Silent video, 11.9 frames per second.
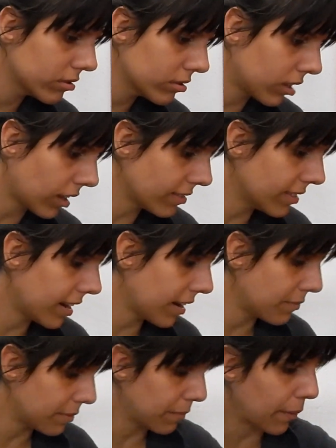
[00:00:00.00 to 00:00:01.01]
Not that I
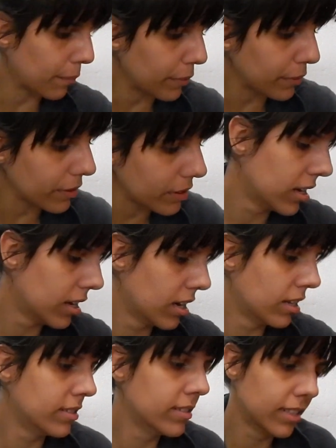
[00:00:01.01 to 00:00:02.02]
remember.
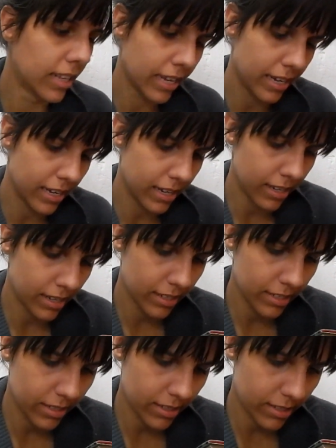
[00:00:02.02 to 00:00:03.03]

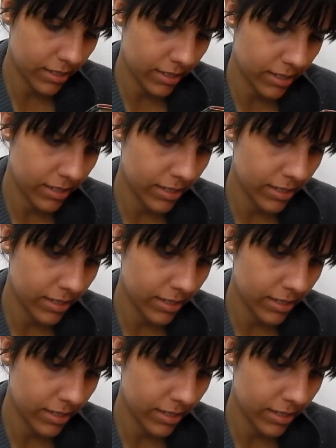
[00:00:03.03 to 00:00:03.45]
Unless...